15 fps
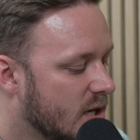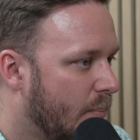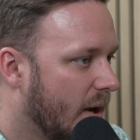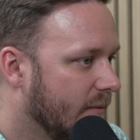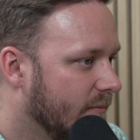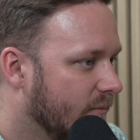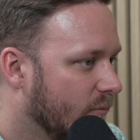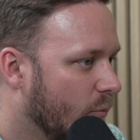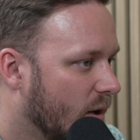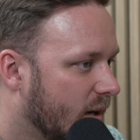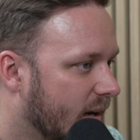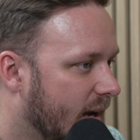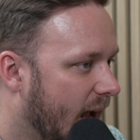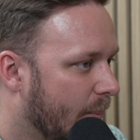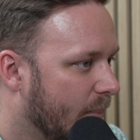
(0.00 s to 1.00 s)
But what
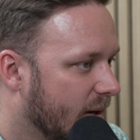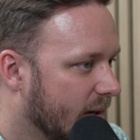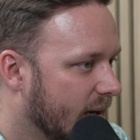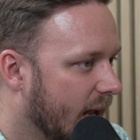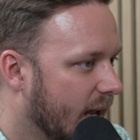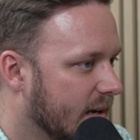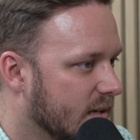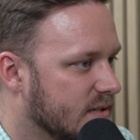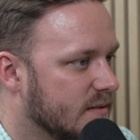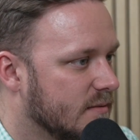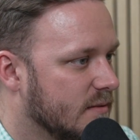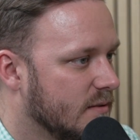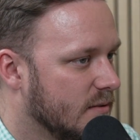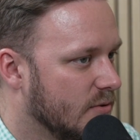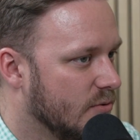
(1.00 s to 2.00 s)
can happen again is
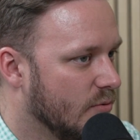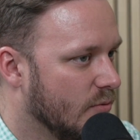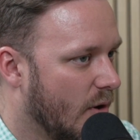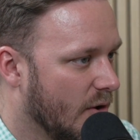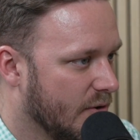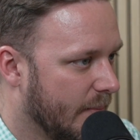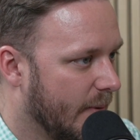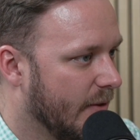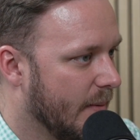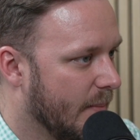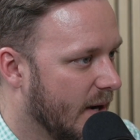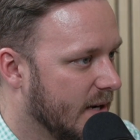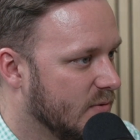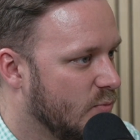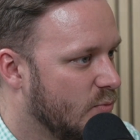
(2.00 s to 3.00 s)
you ultimately
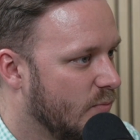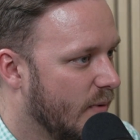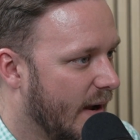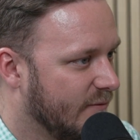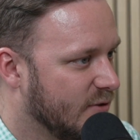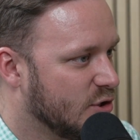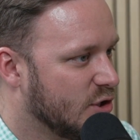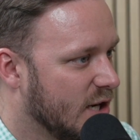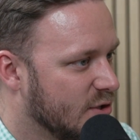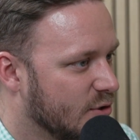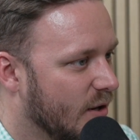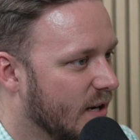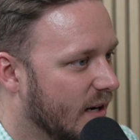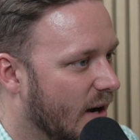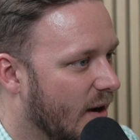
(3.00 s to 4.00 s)
might have to change your
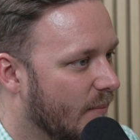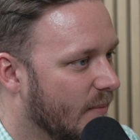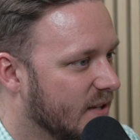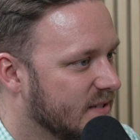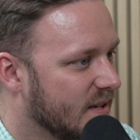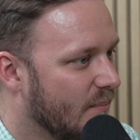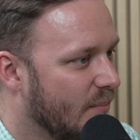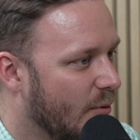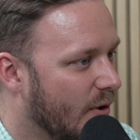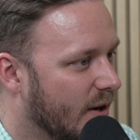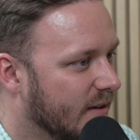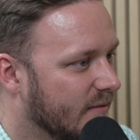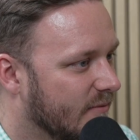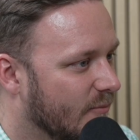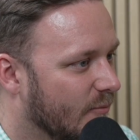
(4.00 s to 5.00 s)
income at some
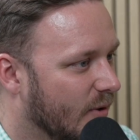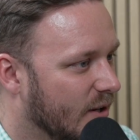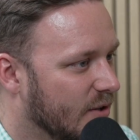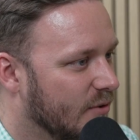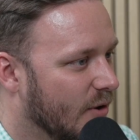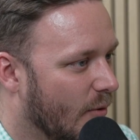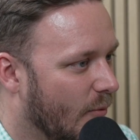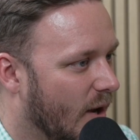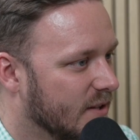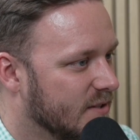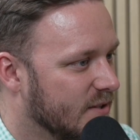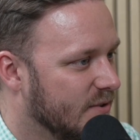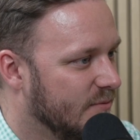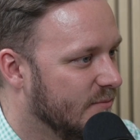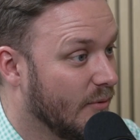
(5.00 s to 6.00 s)
point when you don't want
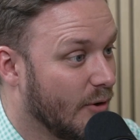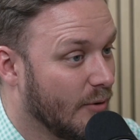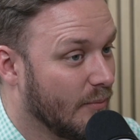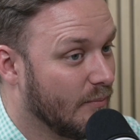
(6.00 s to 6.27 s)
to, or